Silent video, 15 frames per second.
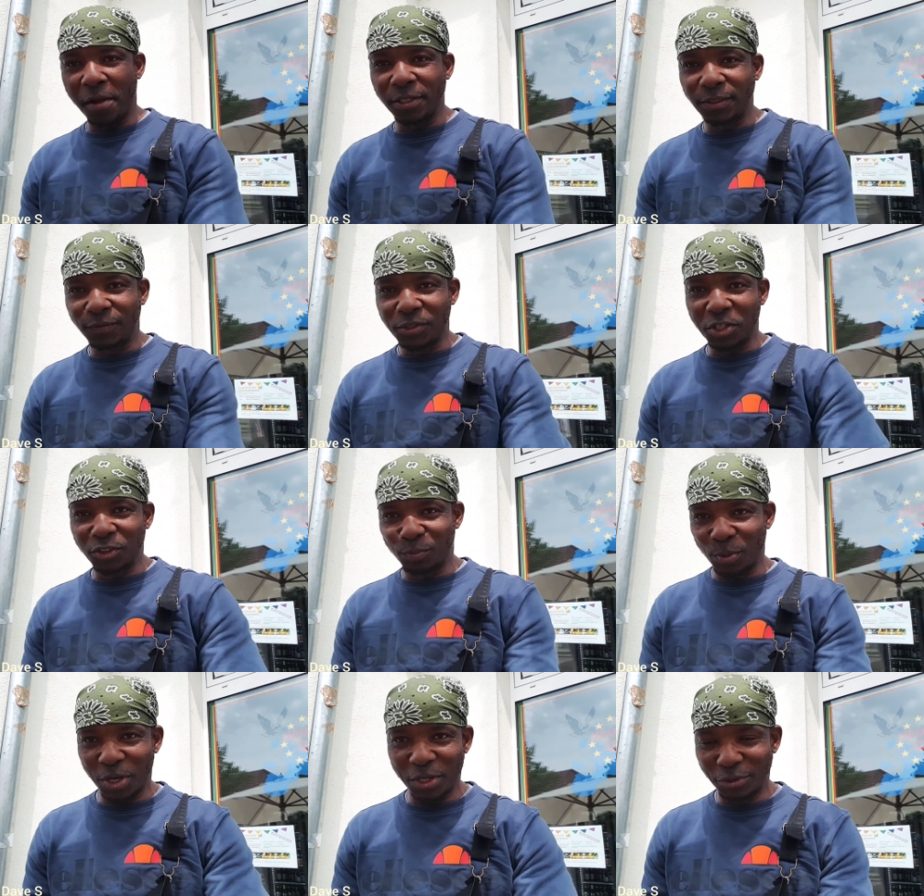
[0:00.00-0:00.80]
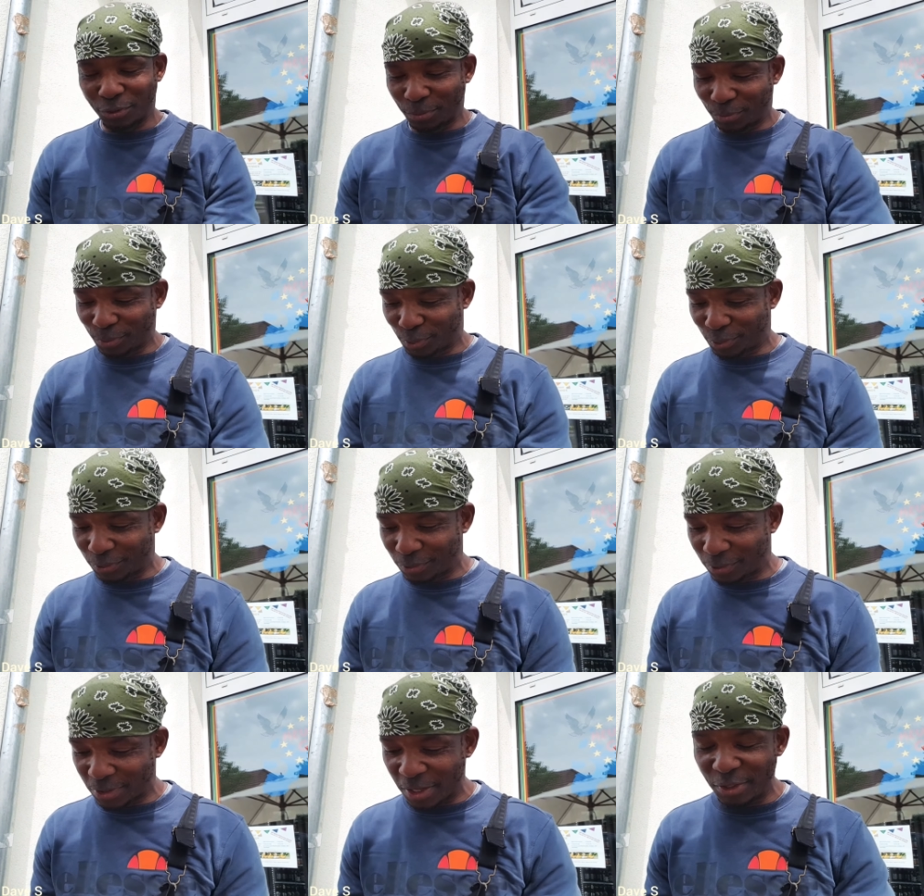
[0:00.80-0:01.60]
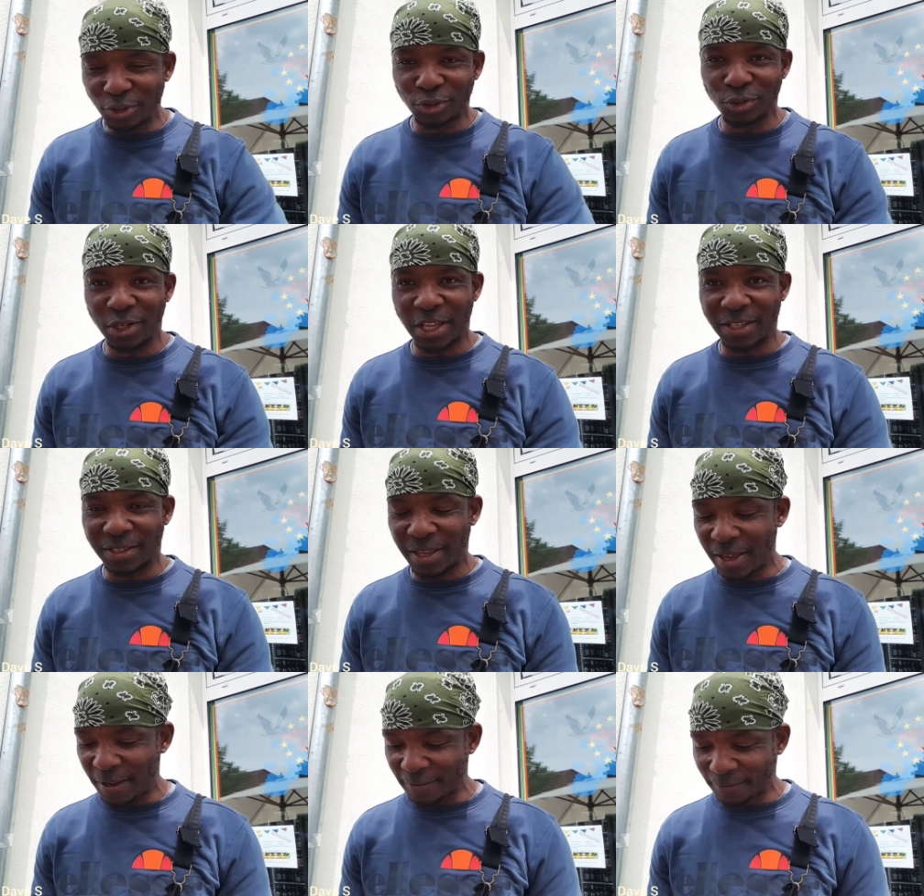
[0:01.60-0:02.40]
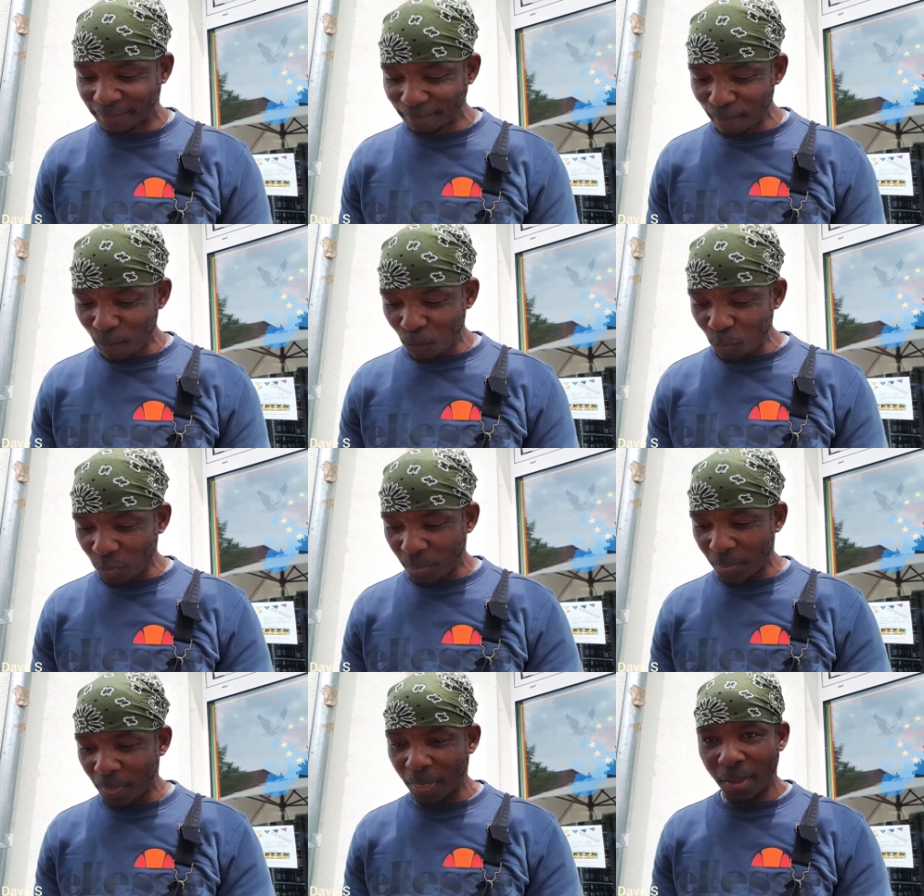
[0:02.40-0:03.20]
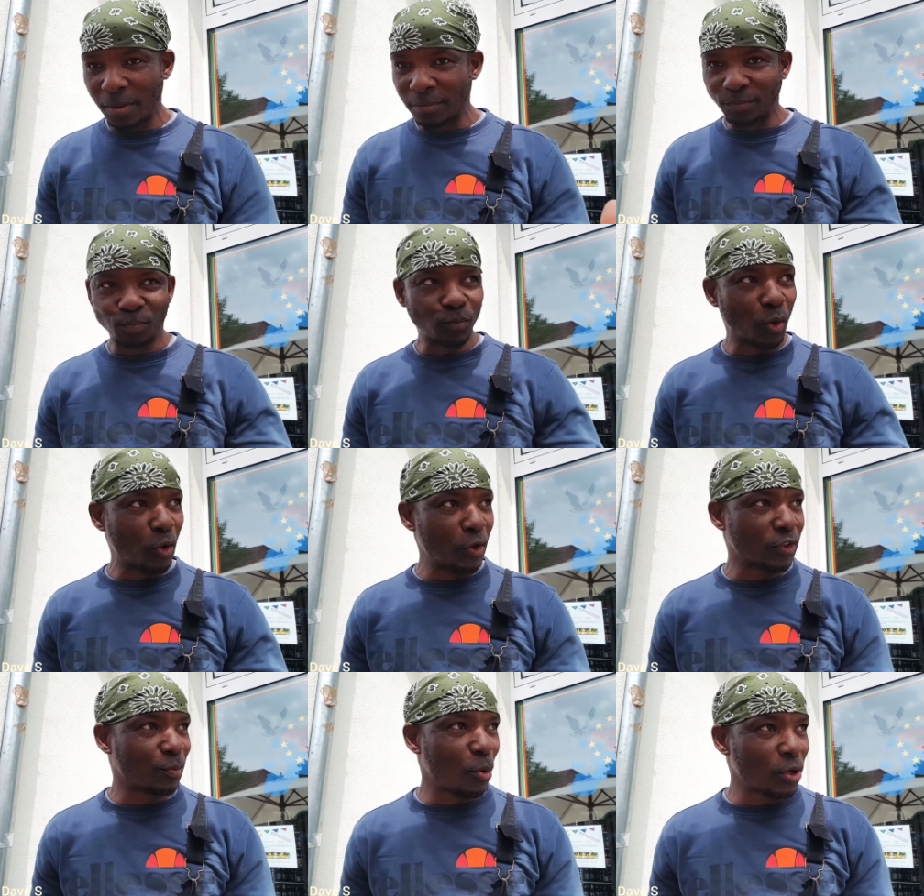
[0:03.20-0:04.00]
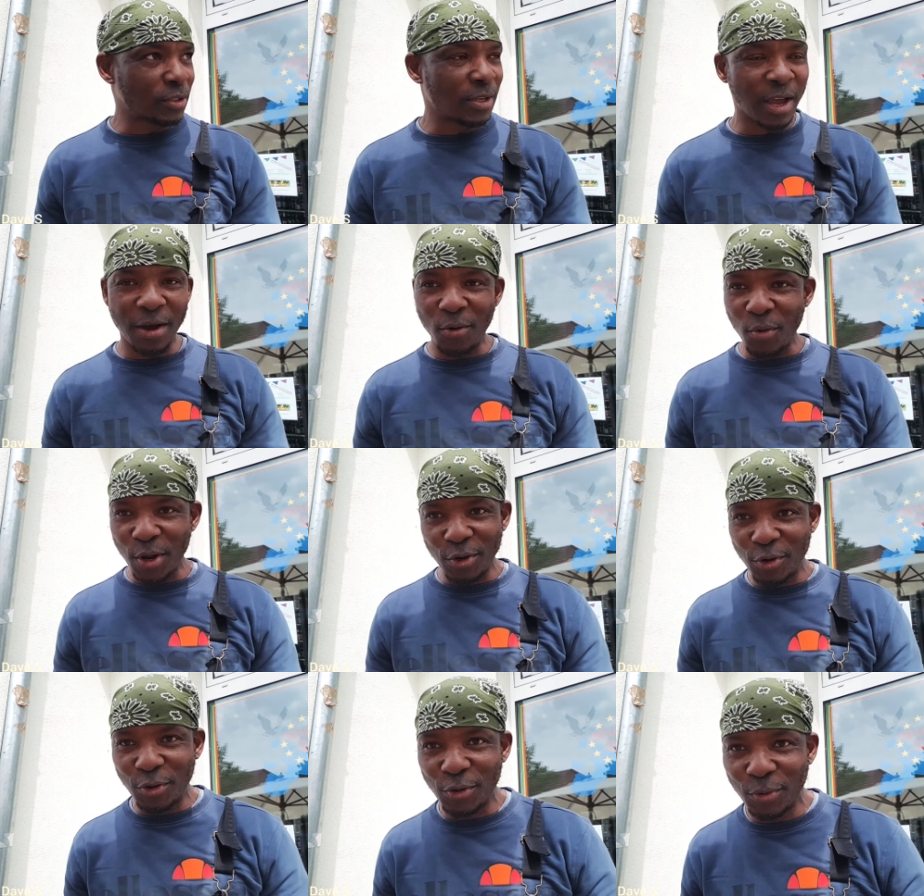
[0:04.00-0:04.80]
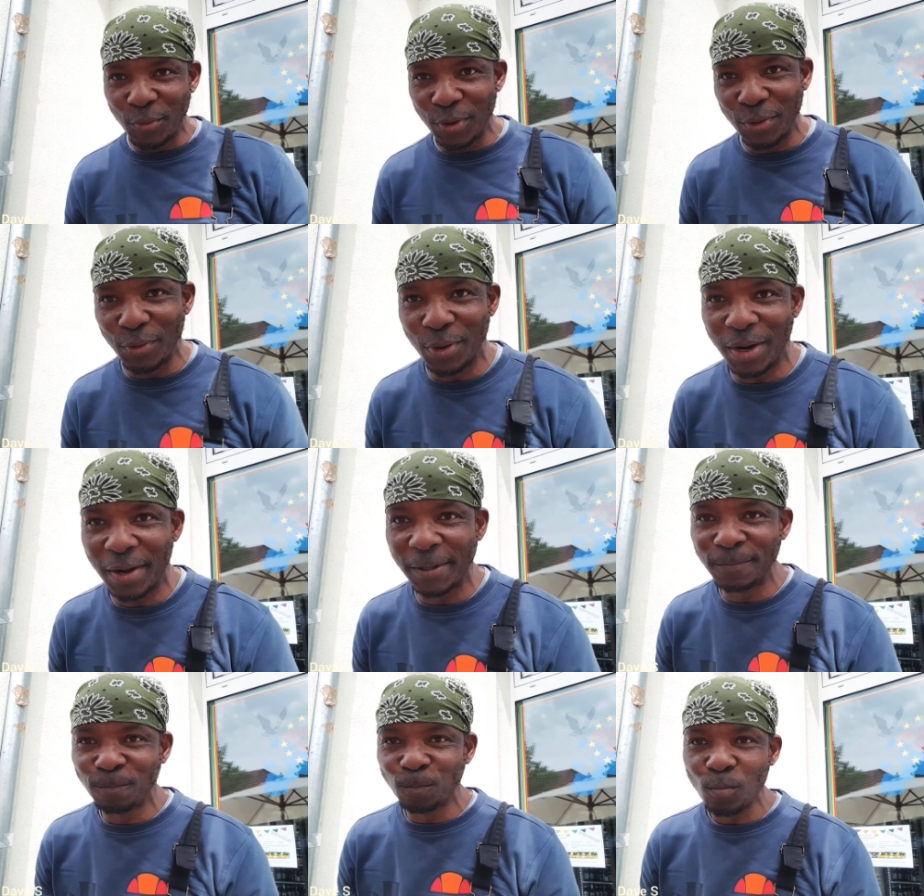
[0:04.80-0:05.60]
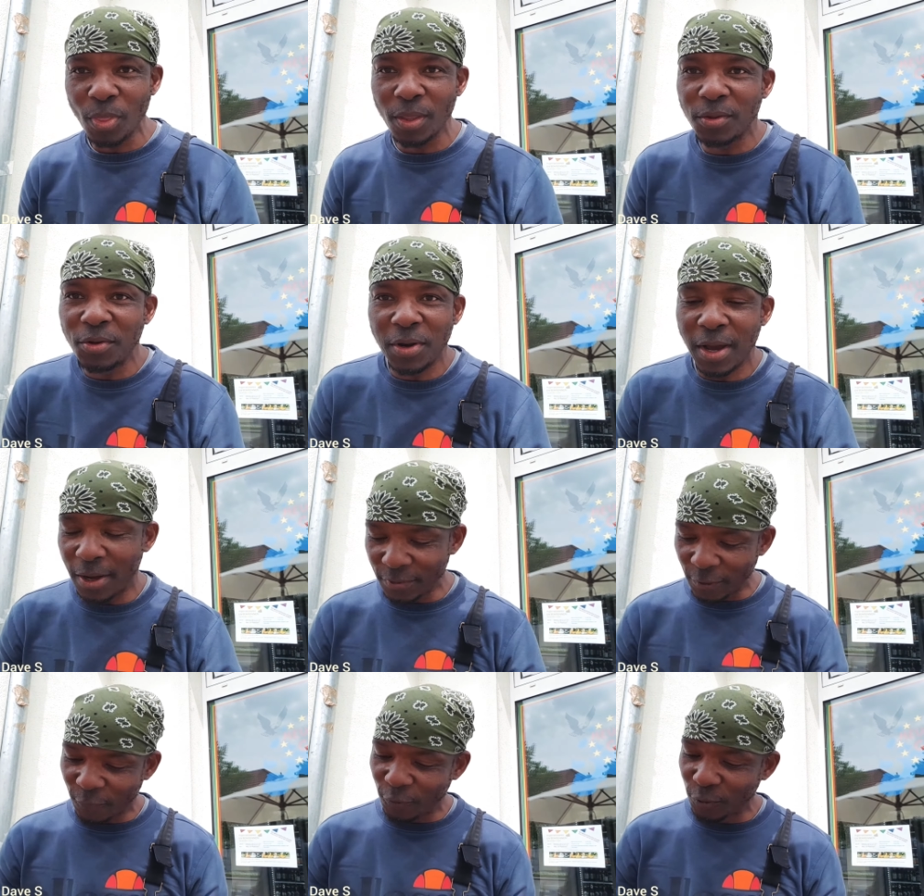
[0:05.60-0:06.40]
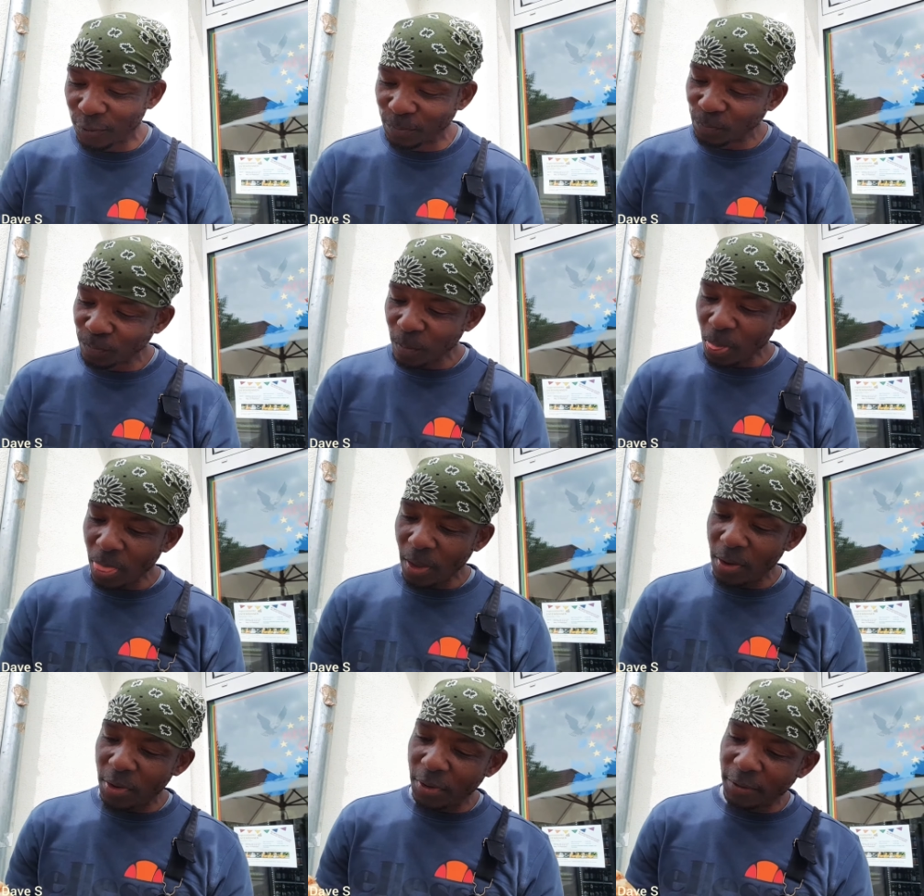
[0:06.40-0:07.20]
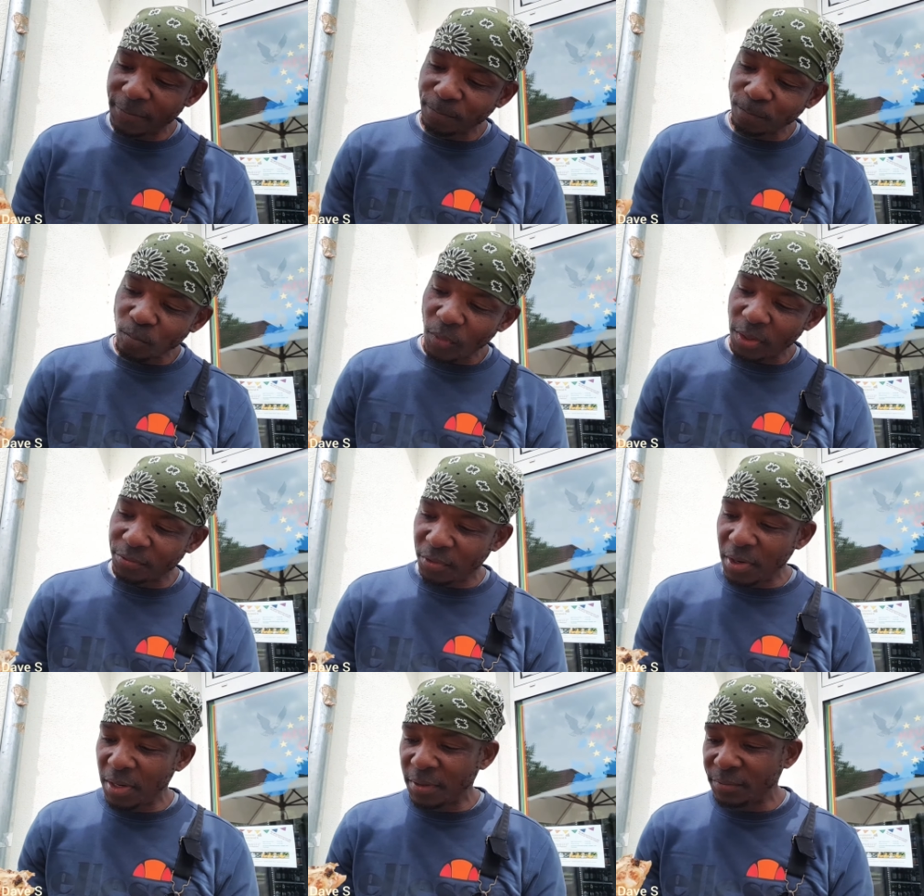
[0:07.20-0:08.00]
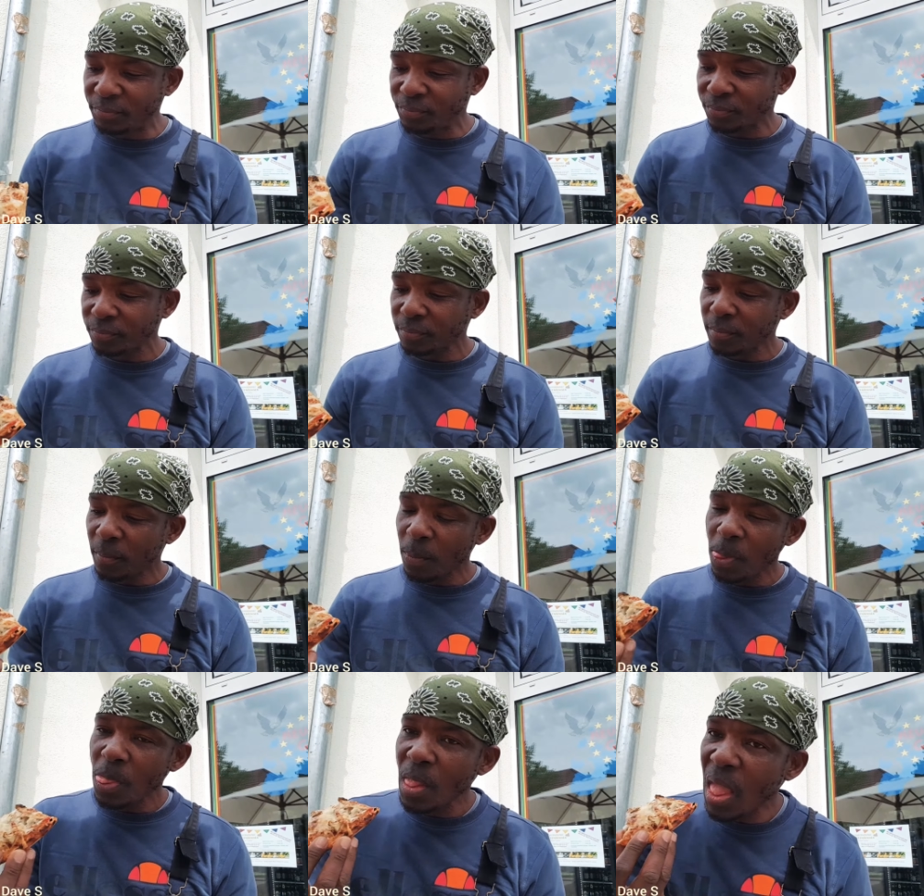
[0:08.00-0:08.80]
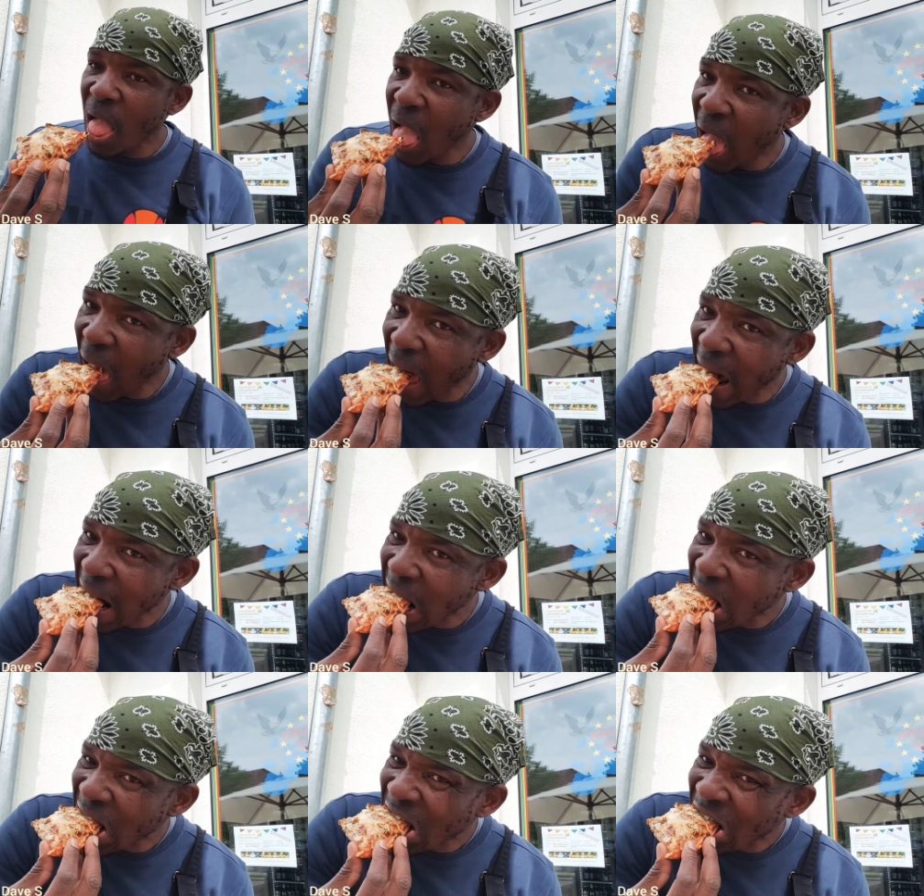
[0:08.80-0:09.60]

I never expected it to delicious like this. You know, a small town where you don't know where you are. You don't have the food, you know. Really. Mm.